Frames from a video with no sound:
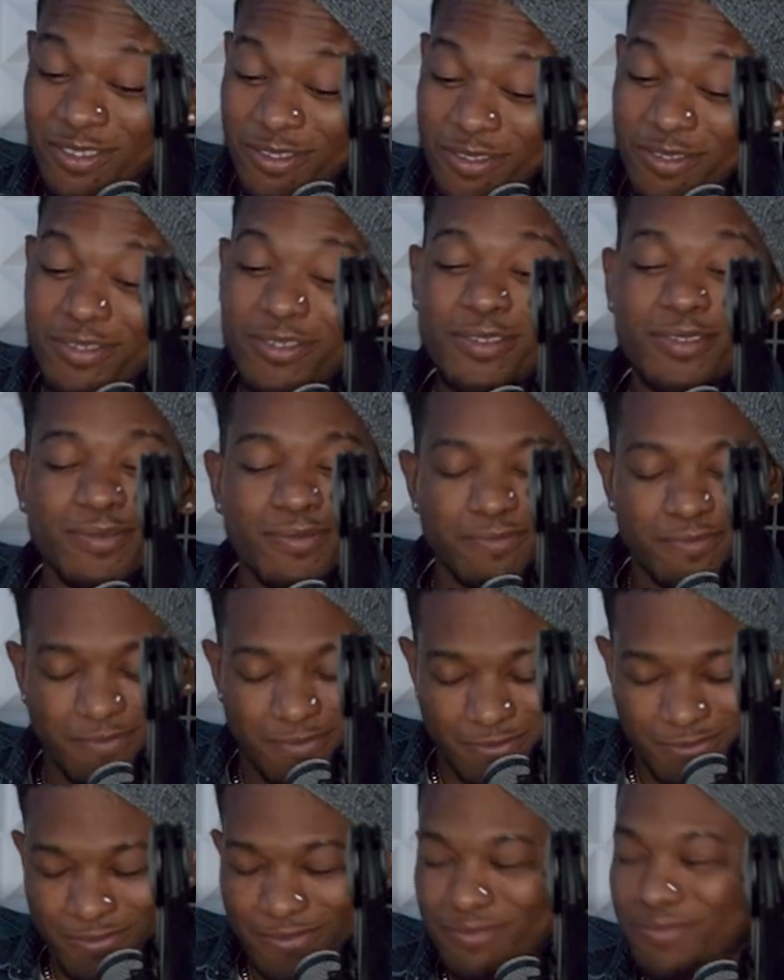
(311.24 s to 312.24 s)

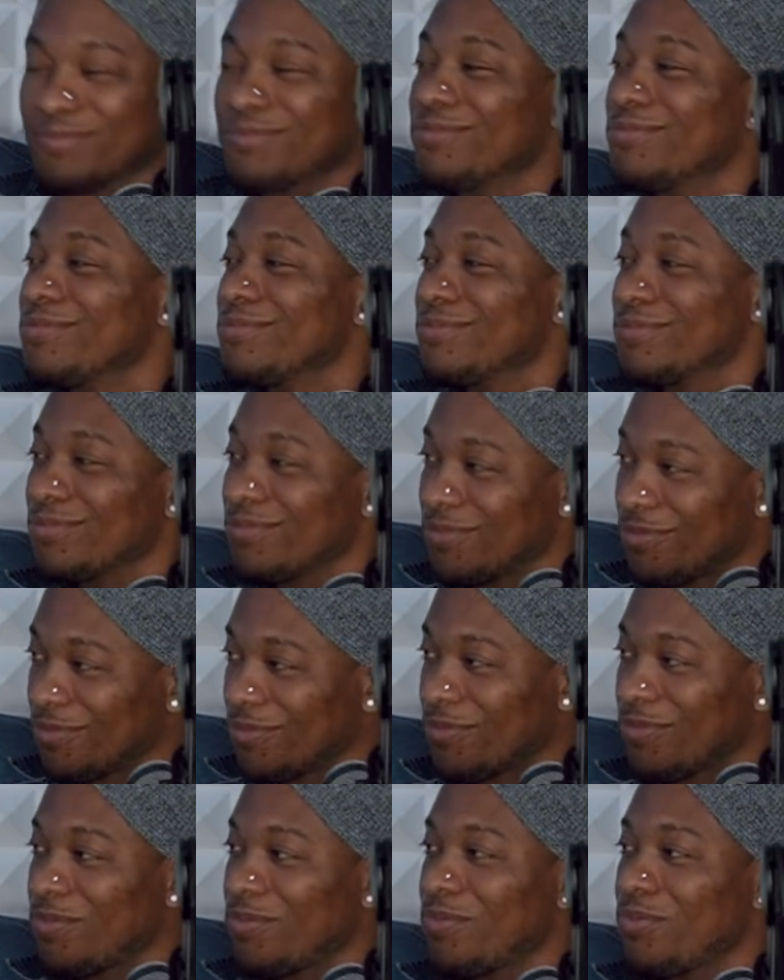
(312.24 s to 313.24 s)

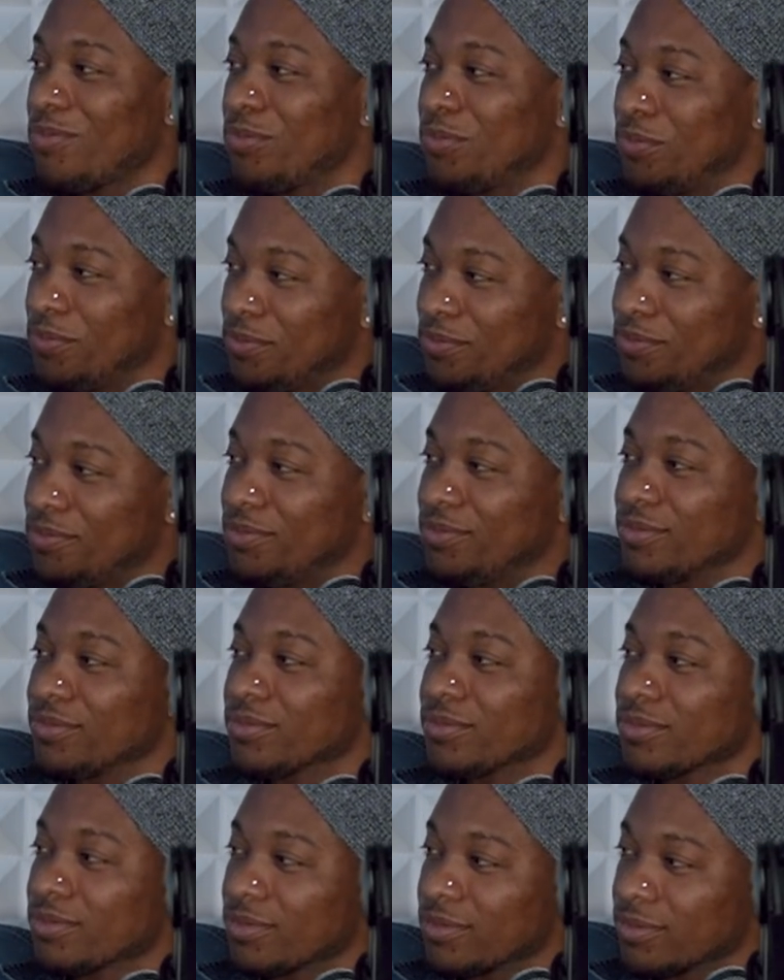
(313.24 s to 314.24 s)

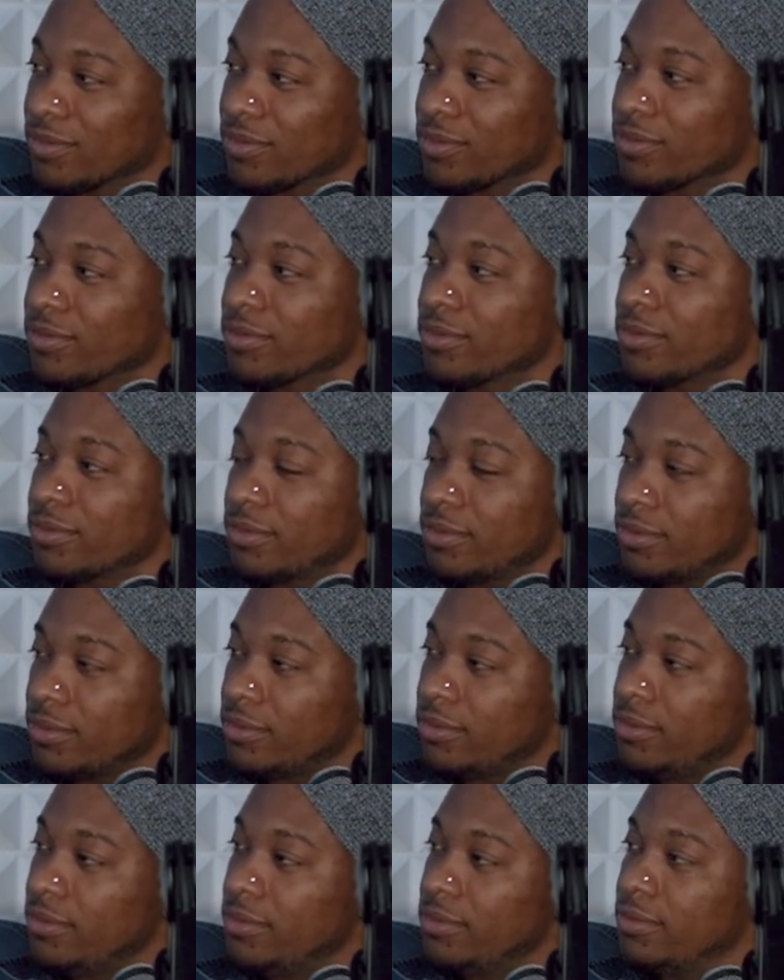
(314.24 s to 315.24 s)

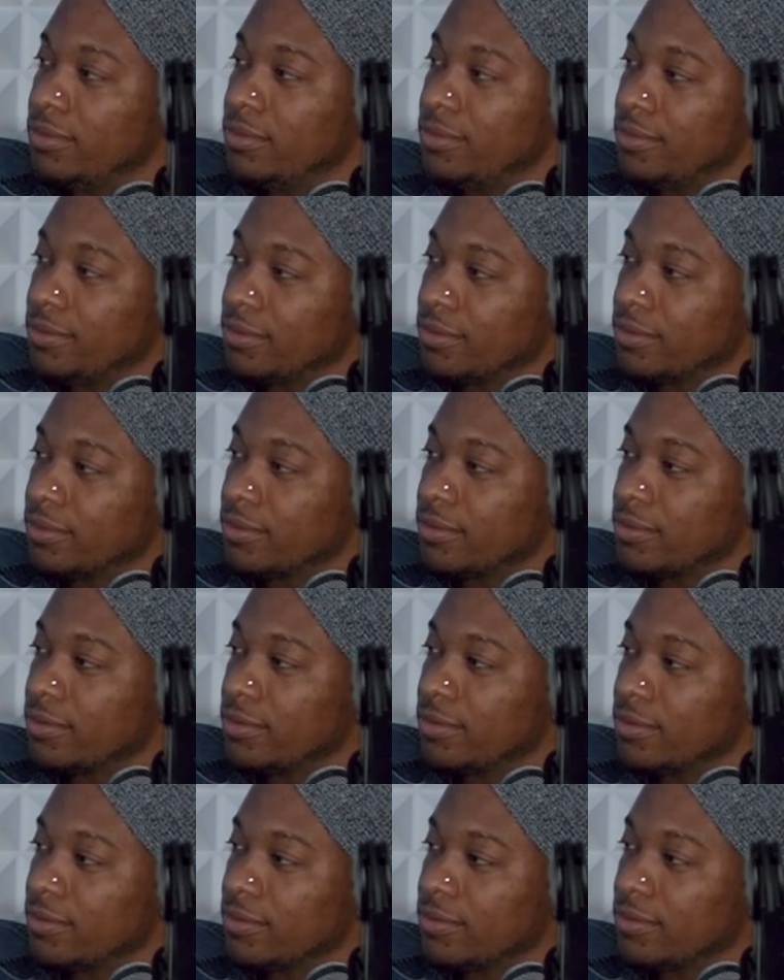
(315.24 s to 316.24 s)

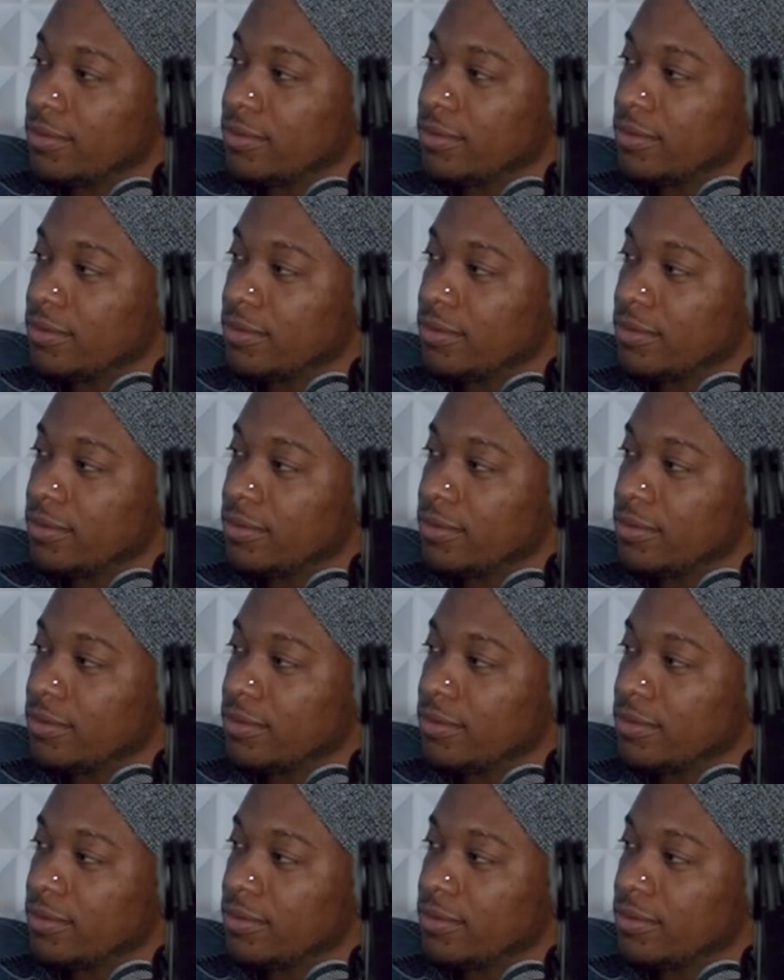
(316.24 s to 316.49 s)
(not speaking)